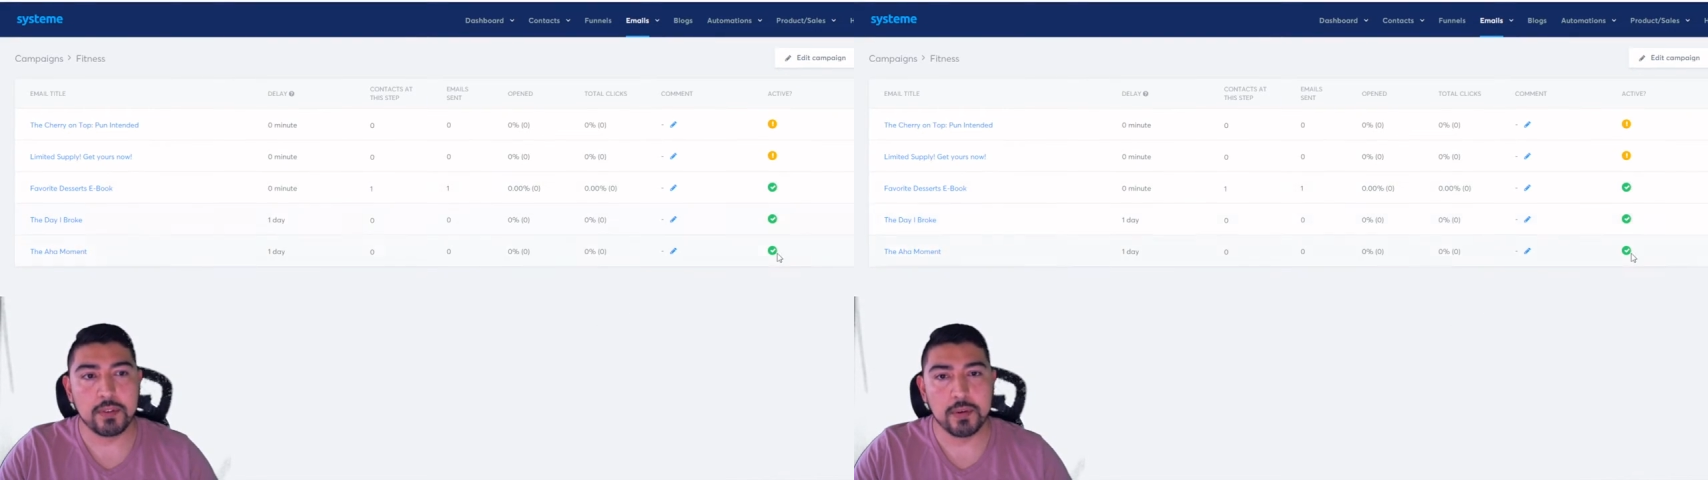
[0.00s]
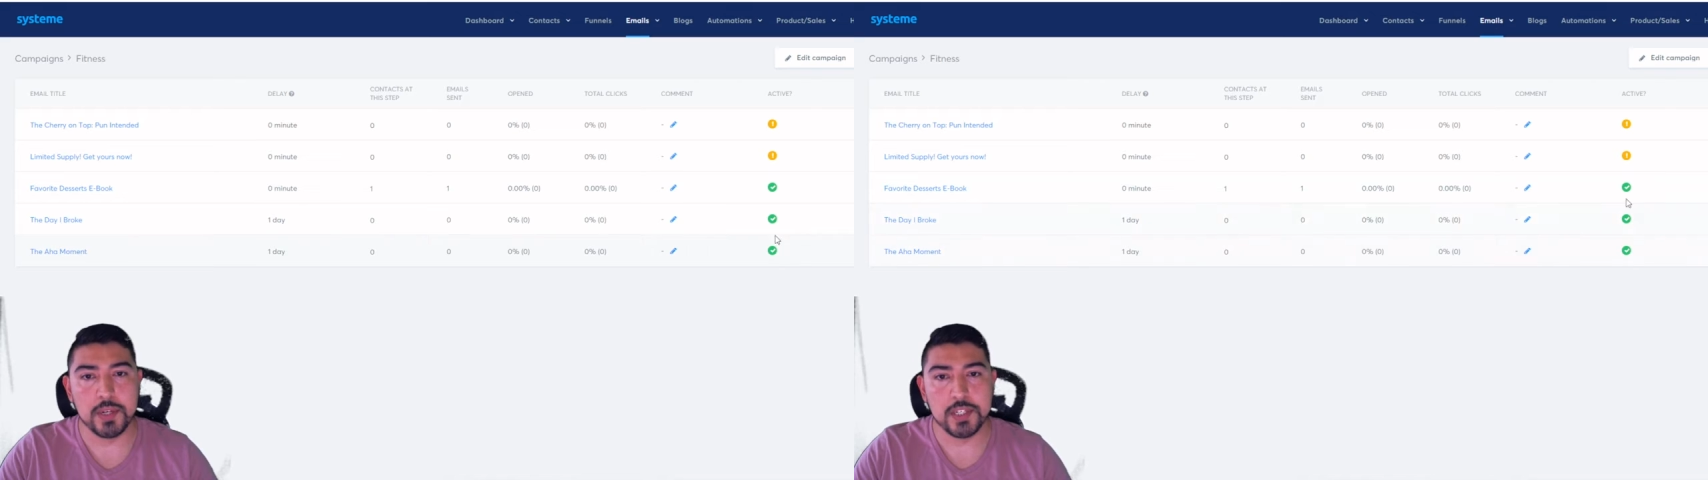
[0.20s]

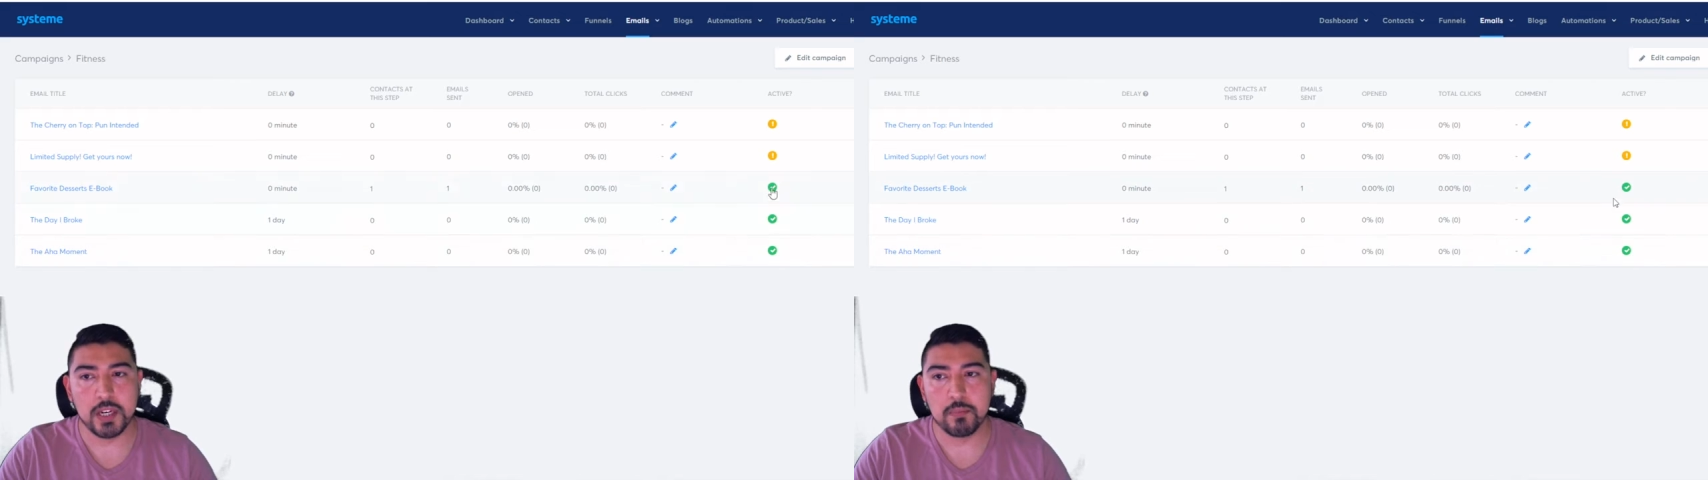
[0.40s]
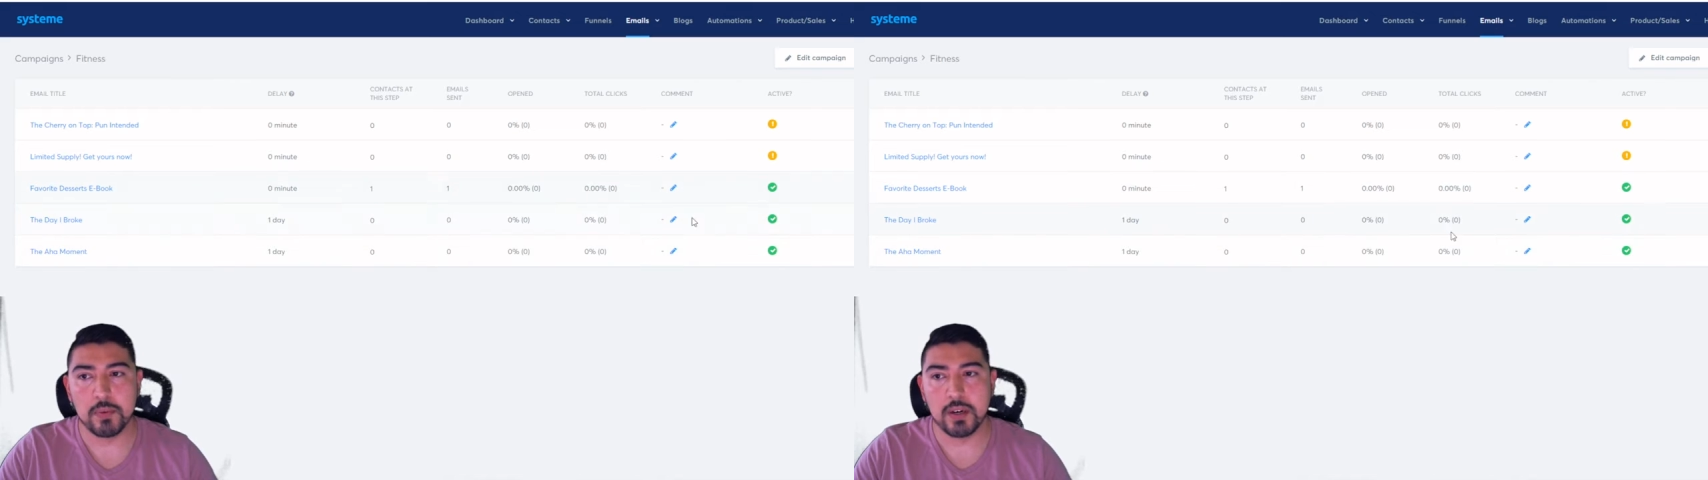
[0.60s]
3
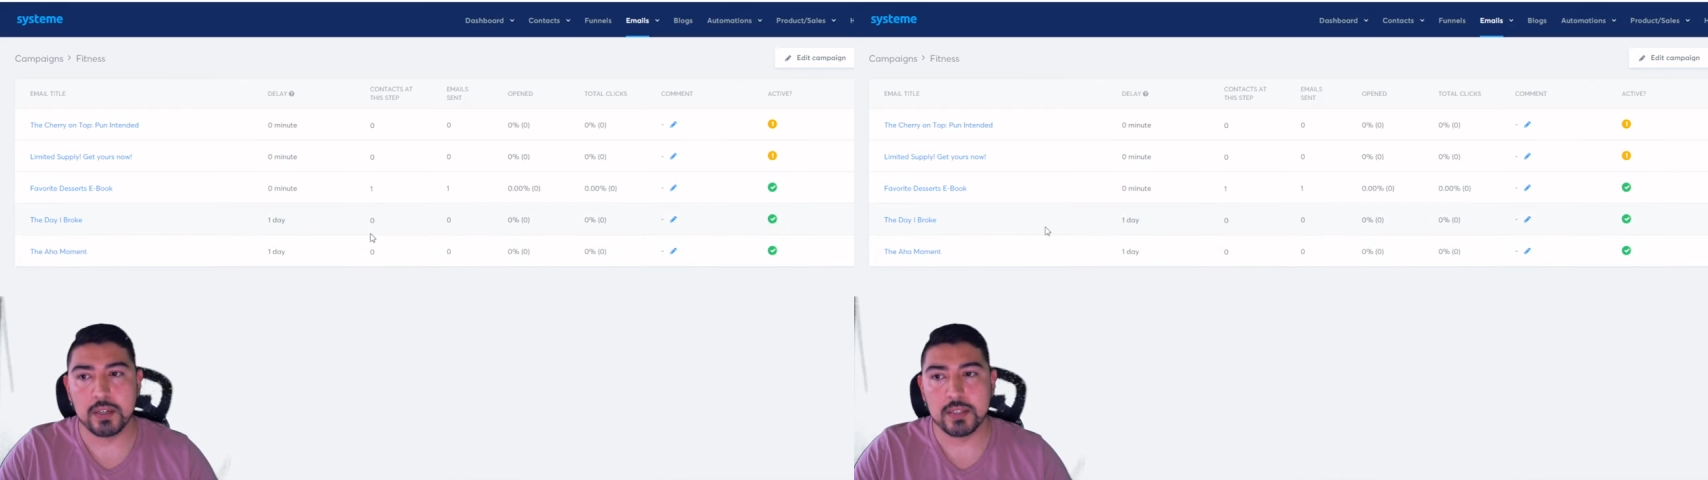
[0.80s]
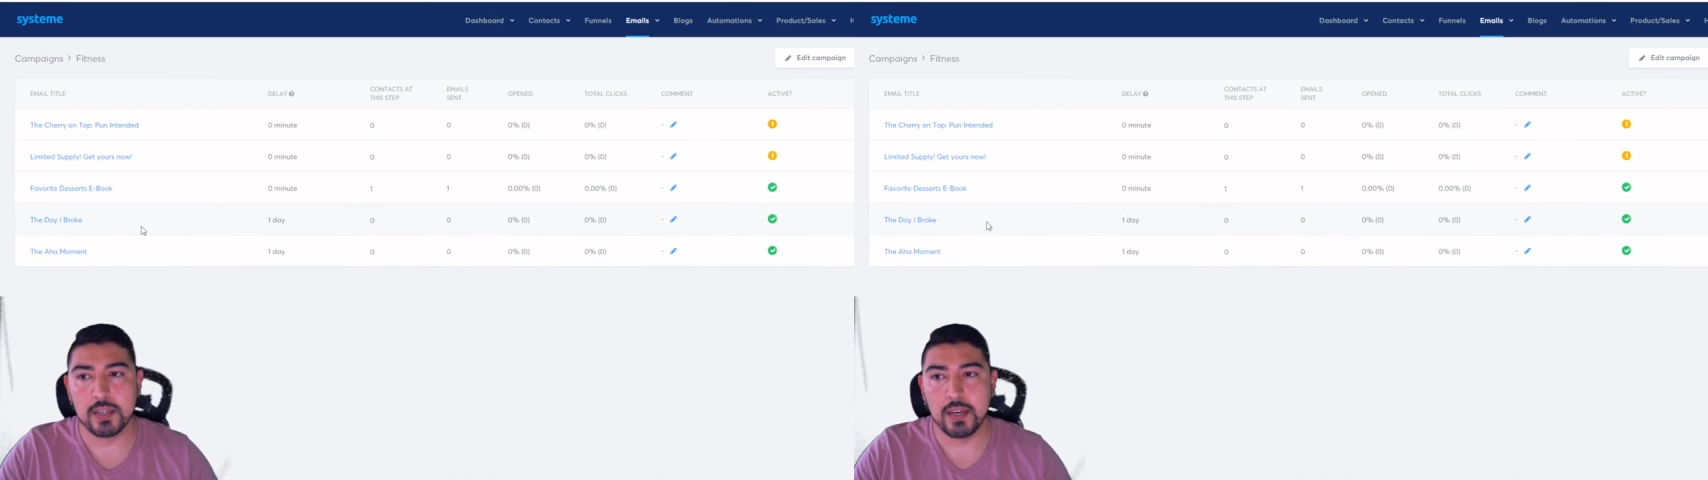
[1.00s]
check marks,